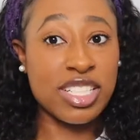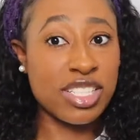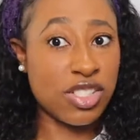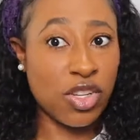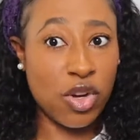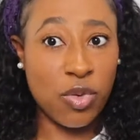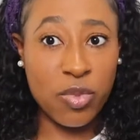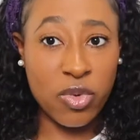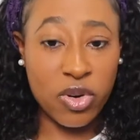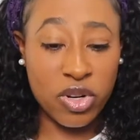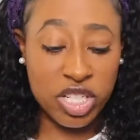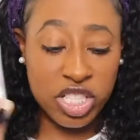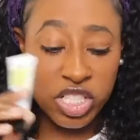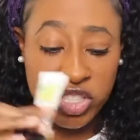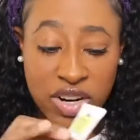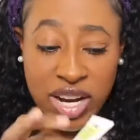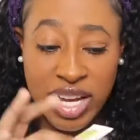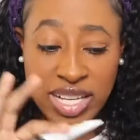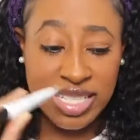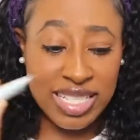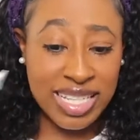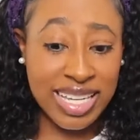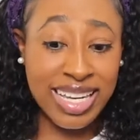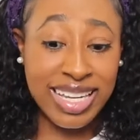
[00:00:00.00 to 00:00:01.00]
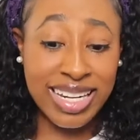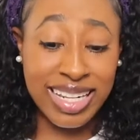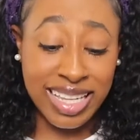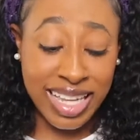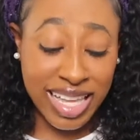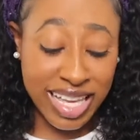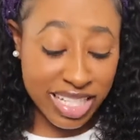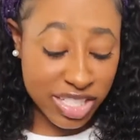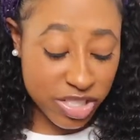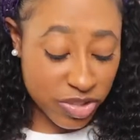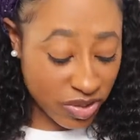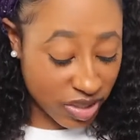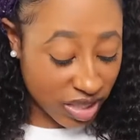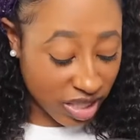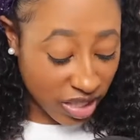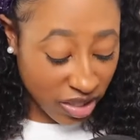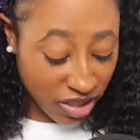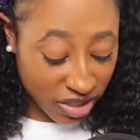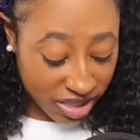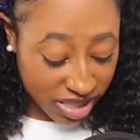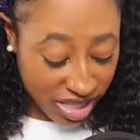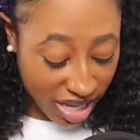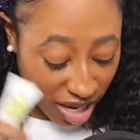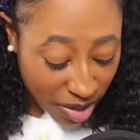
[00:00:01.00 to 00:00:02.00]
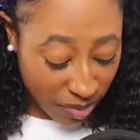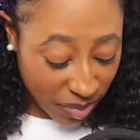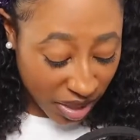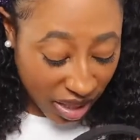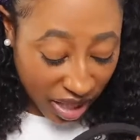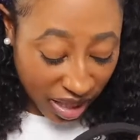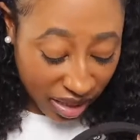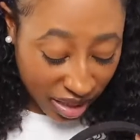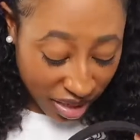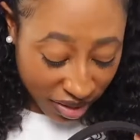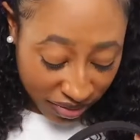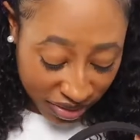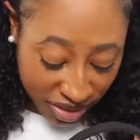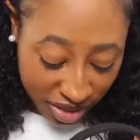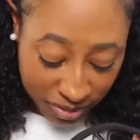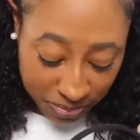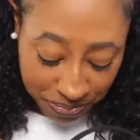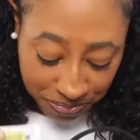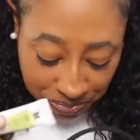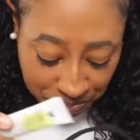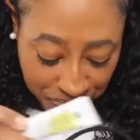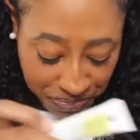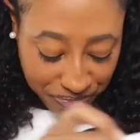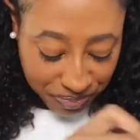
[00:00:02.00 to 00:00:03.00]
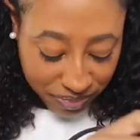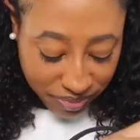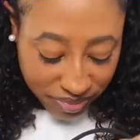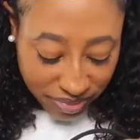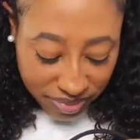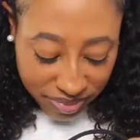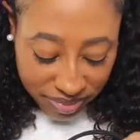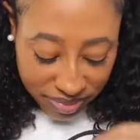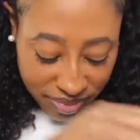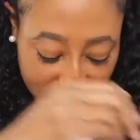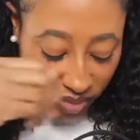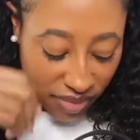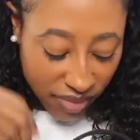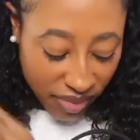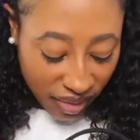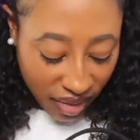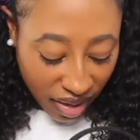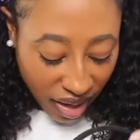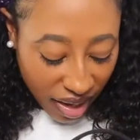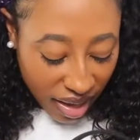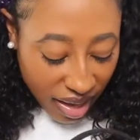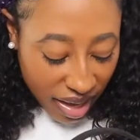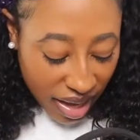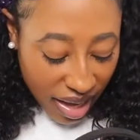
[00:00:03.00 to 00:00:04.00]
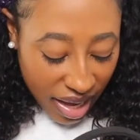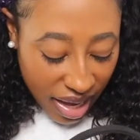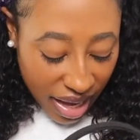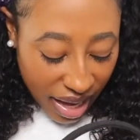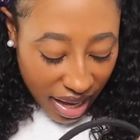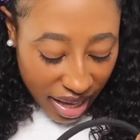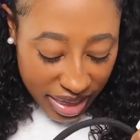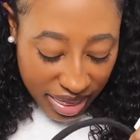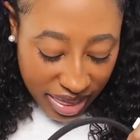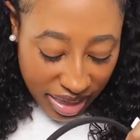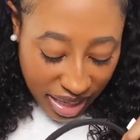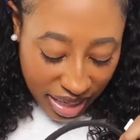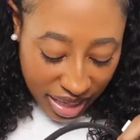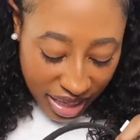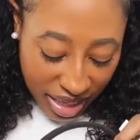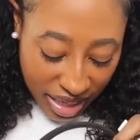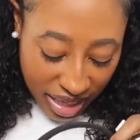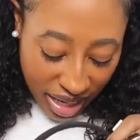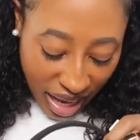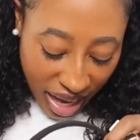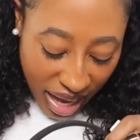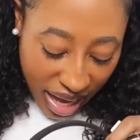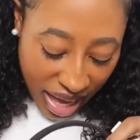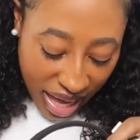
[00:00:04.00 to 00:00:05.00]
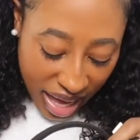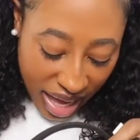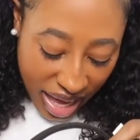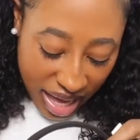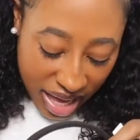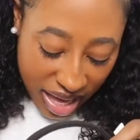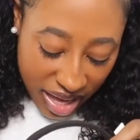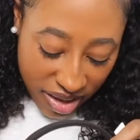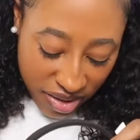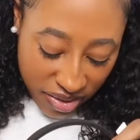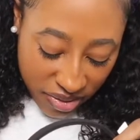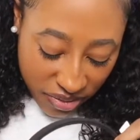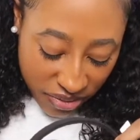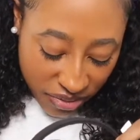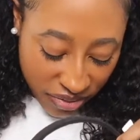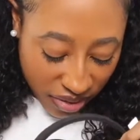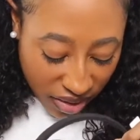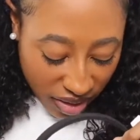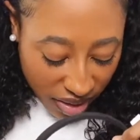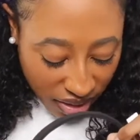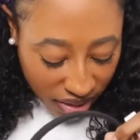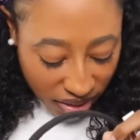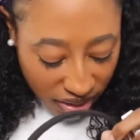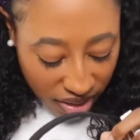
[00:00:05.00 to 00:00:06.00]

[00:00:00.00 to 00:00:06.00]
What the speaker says: so moisturizing, and it lasts a really long time, and I love it. And then I have